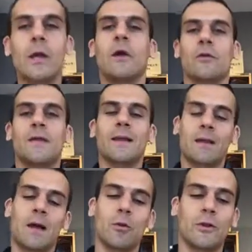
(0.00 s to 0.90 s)
So that's
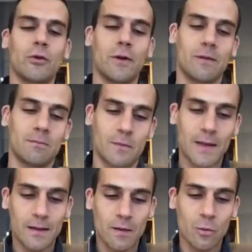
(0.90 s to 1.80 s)
how we do it.
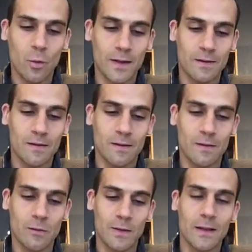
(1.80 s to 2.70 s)
That's
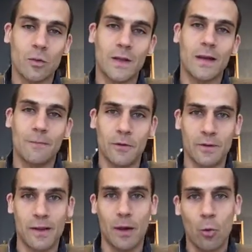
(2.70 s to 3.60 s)
what happens
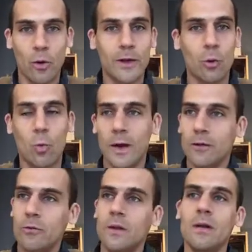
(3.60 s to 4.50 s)
in our
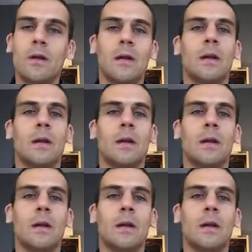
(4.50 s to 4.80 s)
winery.